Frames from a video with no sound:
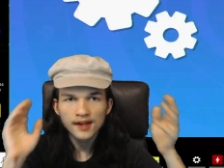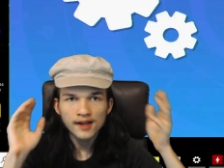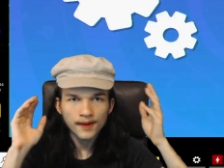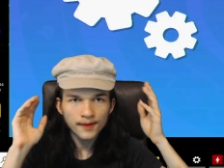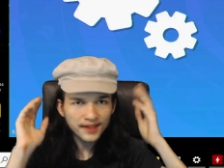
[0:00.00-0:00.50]

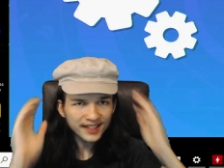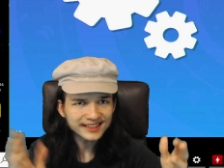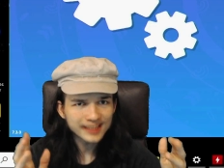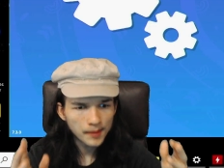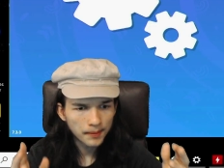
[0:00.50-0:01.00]
The
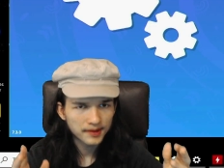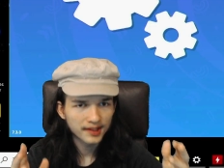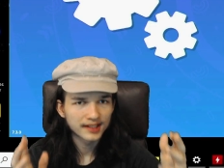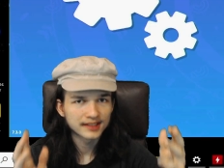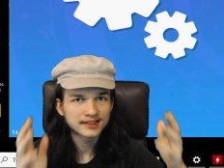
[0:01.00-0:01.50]
next game up on the
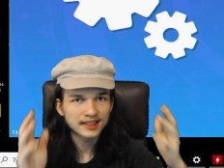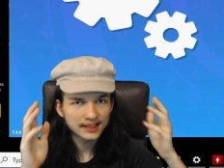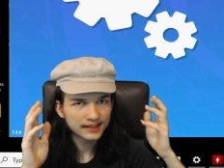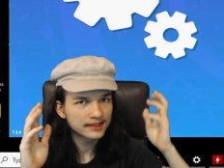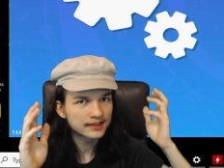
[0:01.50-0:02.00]
list
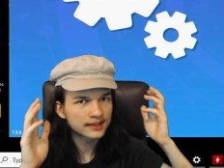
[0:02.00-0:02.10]
is